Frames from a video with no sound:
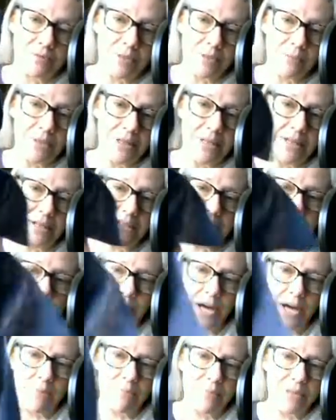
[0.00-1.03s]
Let me get it to
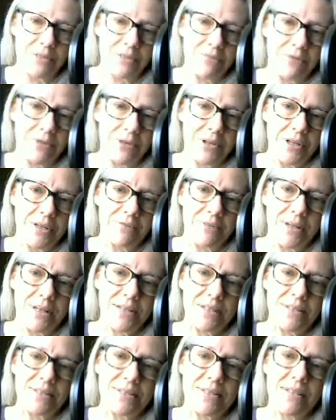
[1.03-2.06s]
pop in for you if I
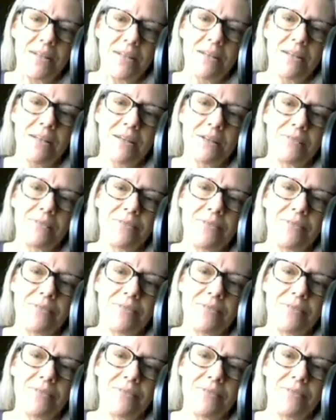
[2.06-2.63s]
can see here